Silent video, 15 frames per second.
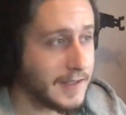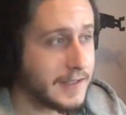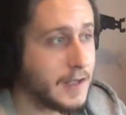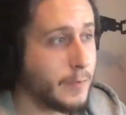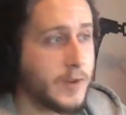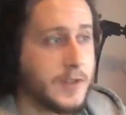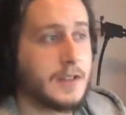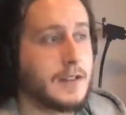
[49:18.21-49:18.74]

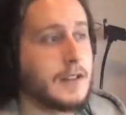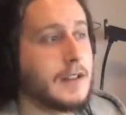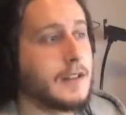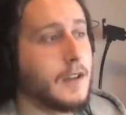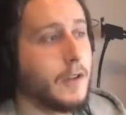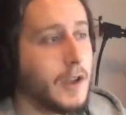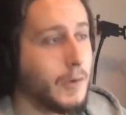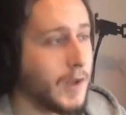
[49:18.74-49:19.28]
Tesla presented
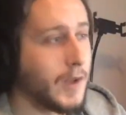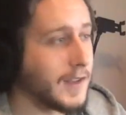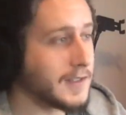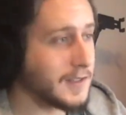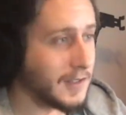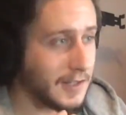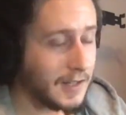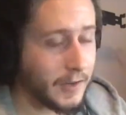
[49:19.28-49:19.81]
at their
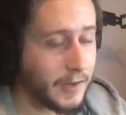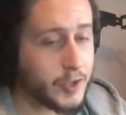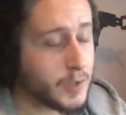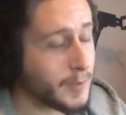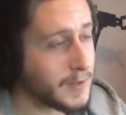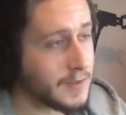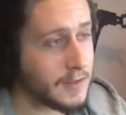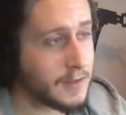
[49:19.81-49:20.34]
hearings. The
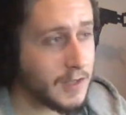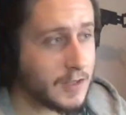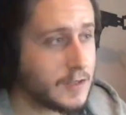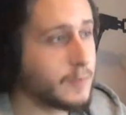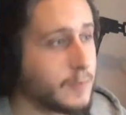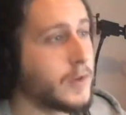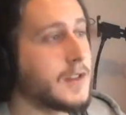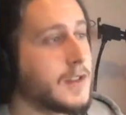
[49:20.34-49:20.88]
dealership
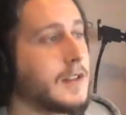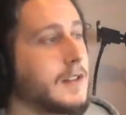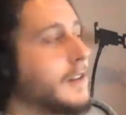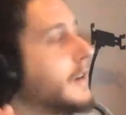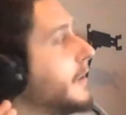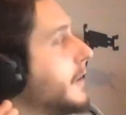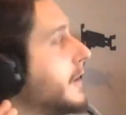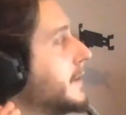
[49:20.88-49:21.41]
association presented
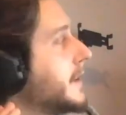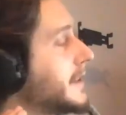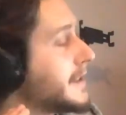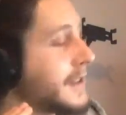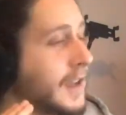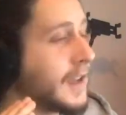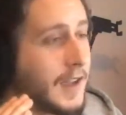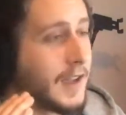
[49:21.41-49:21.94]
at their hearings.